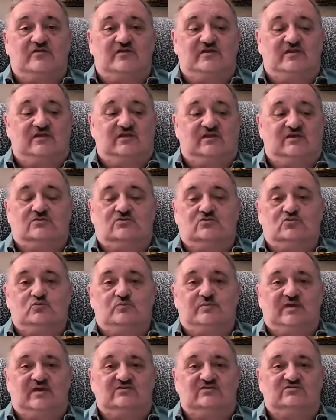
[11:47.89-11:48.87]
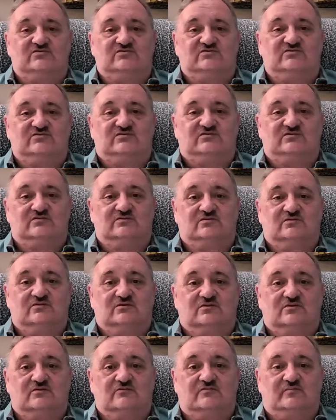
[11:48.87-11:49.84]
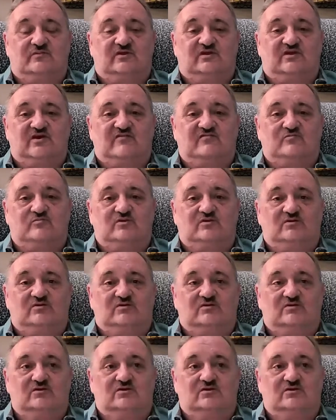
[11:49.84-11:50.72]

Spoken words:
and then they get two pensions from the government.